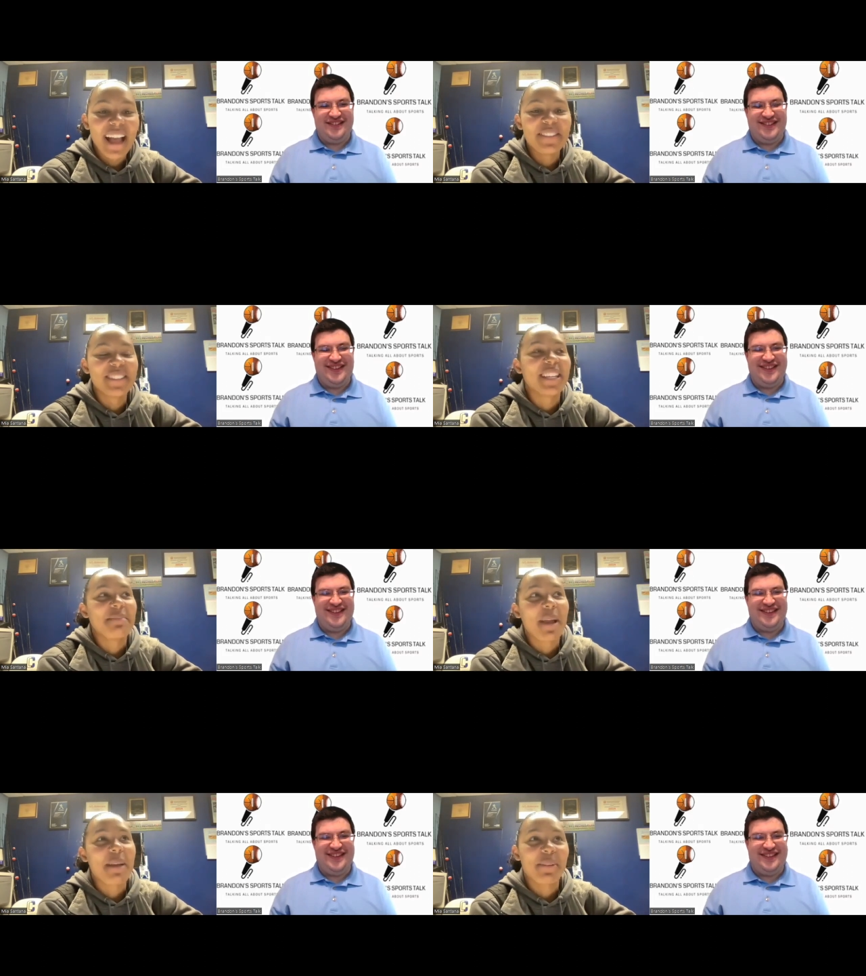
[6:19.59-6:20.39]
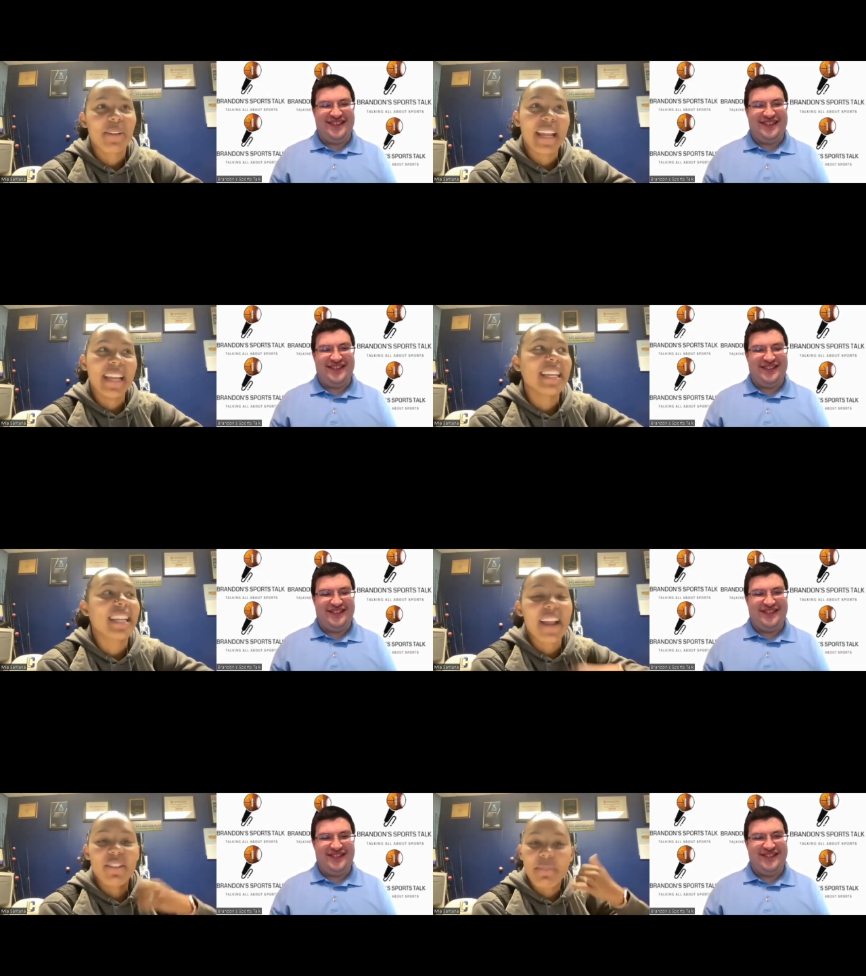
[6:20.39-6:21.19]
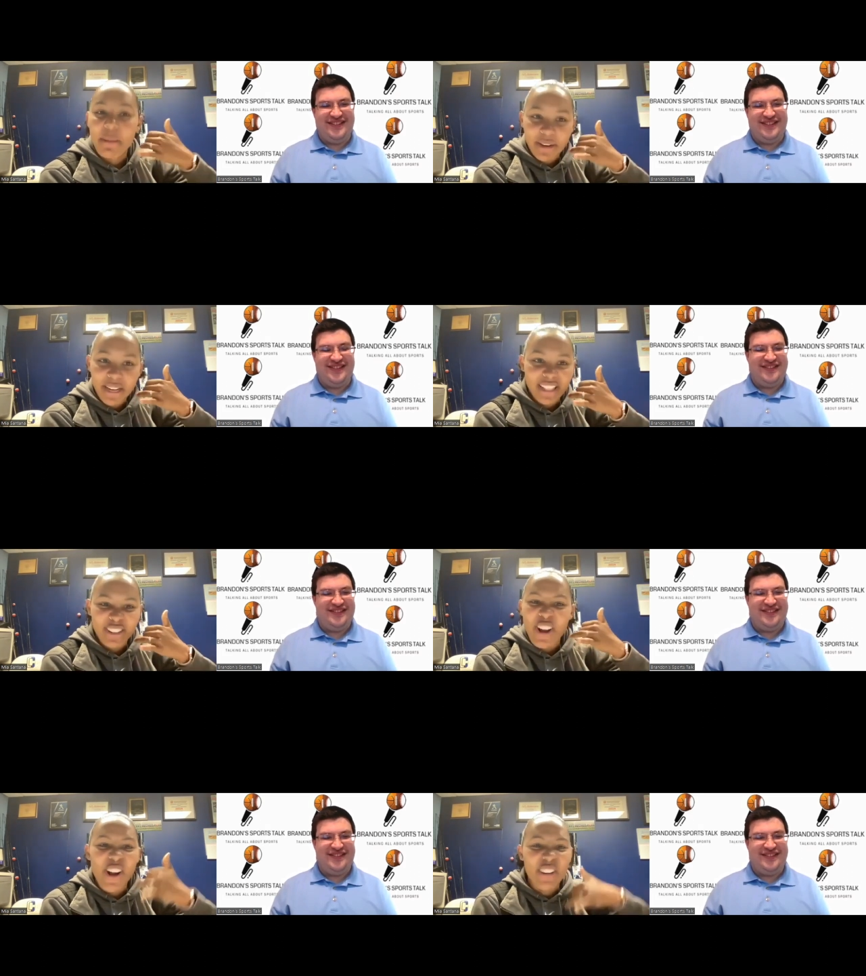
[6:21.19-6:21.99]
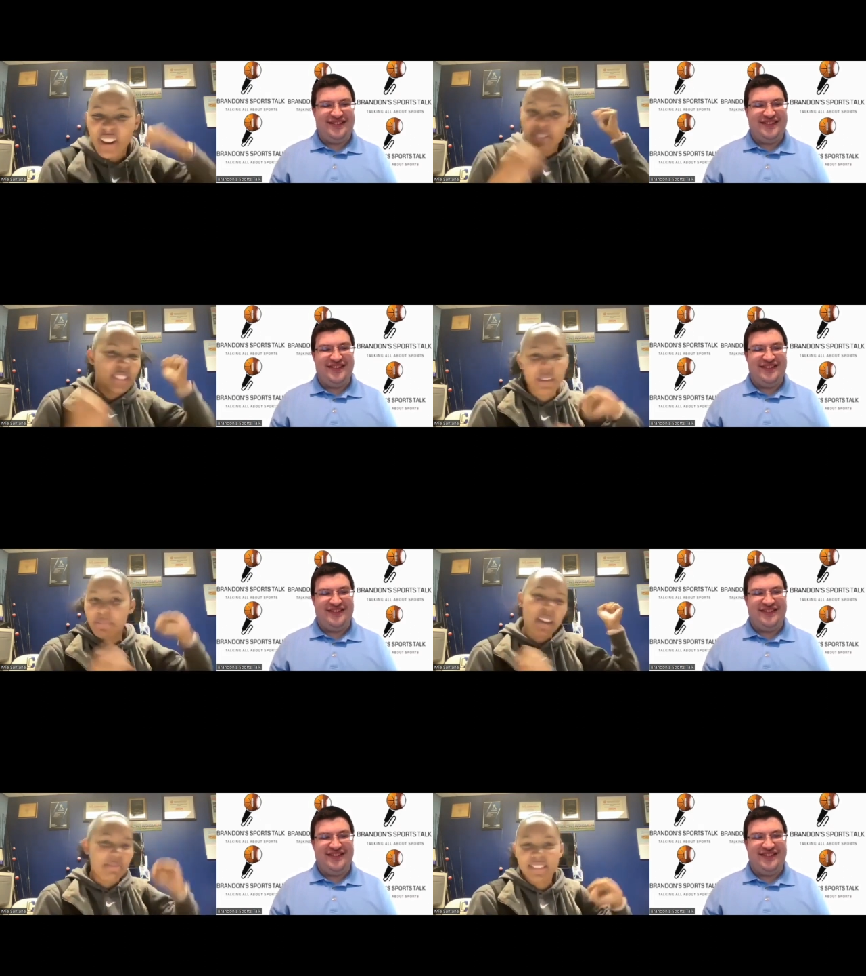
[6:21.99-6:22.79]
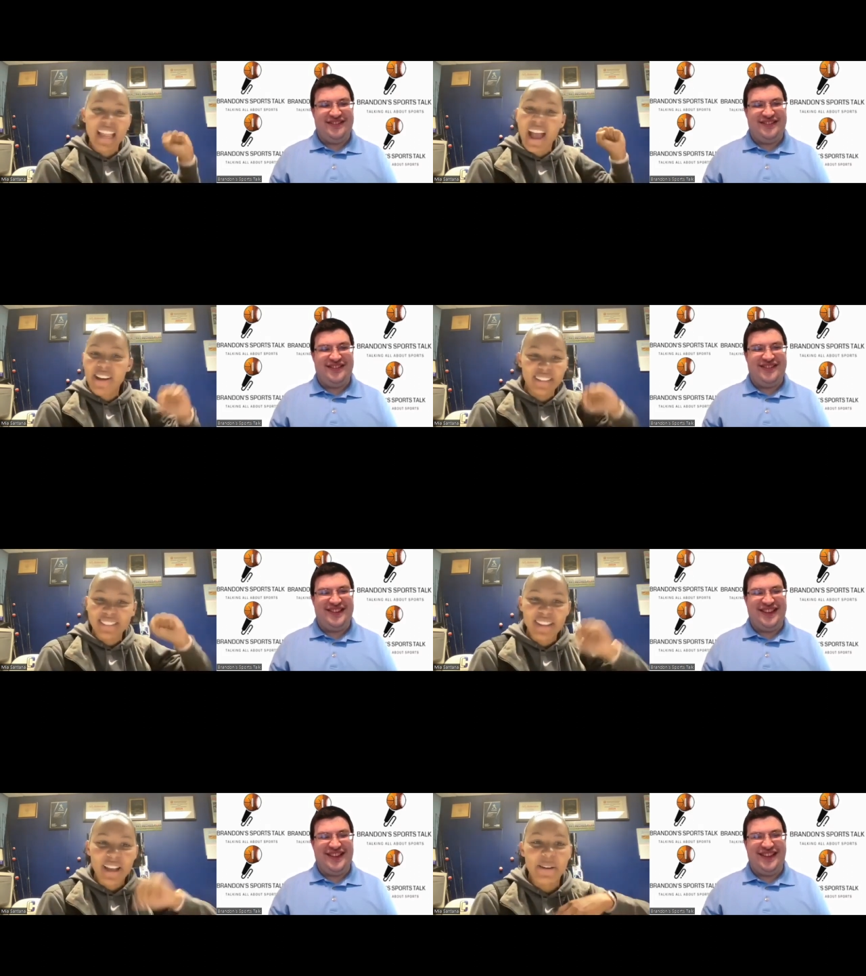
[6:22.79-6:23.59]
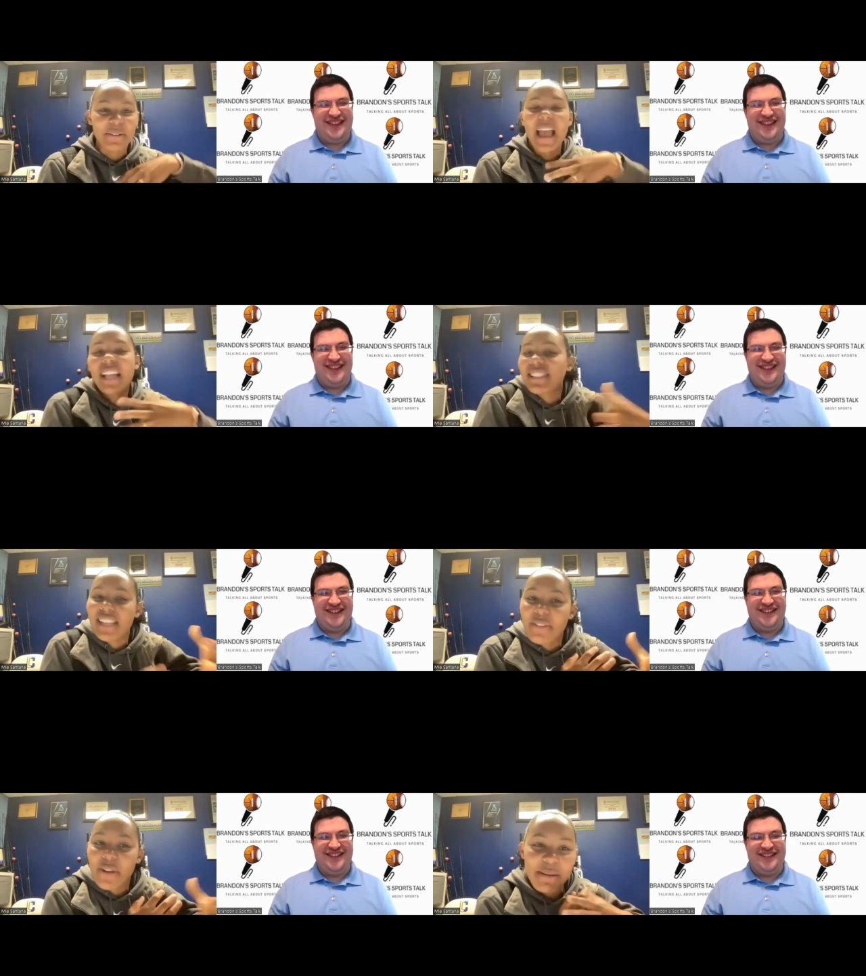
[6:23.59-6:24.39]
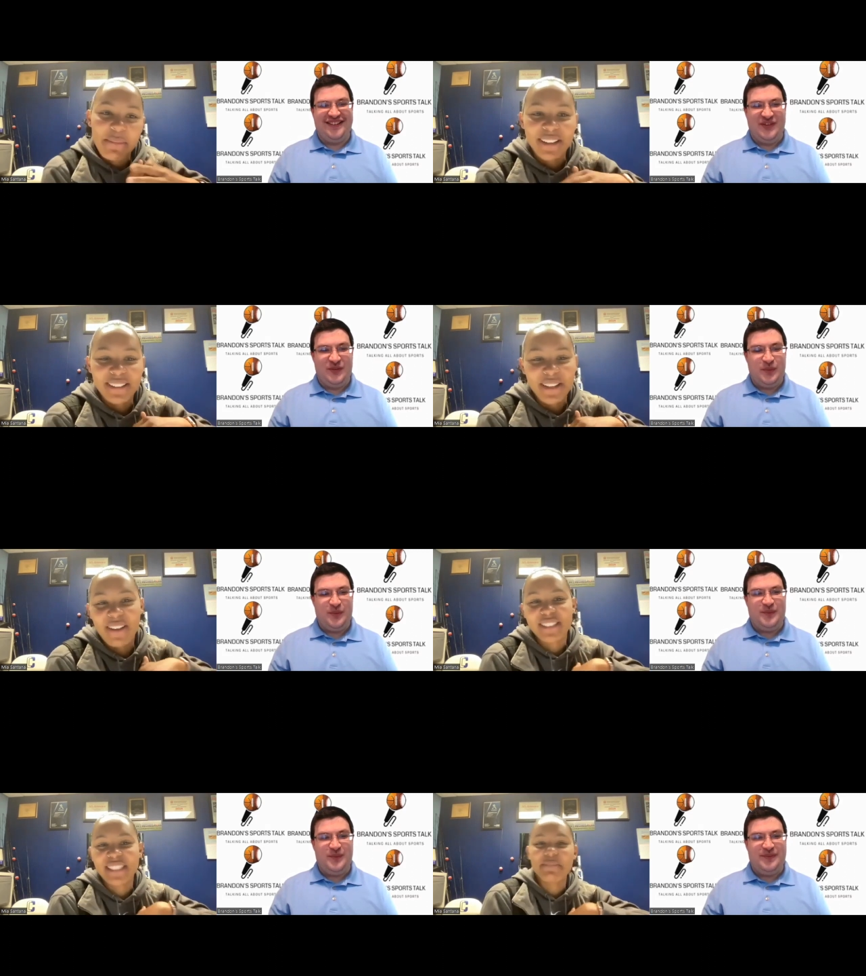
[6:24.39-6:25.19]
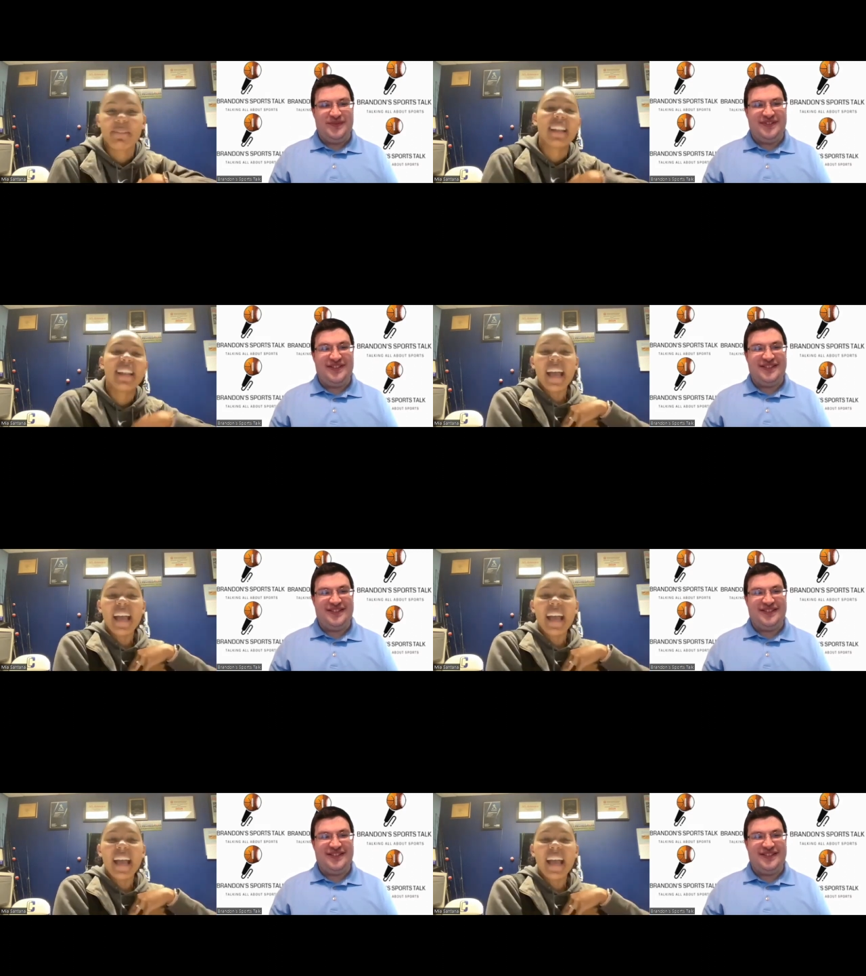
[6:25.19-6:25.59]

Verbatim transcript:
Speaker 1: I was on my break, and I remember getting the call, and I was jumping up and down, and I had to stay quiet, because obviously, but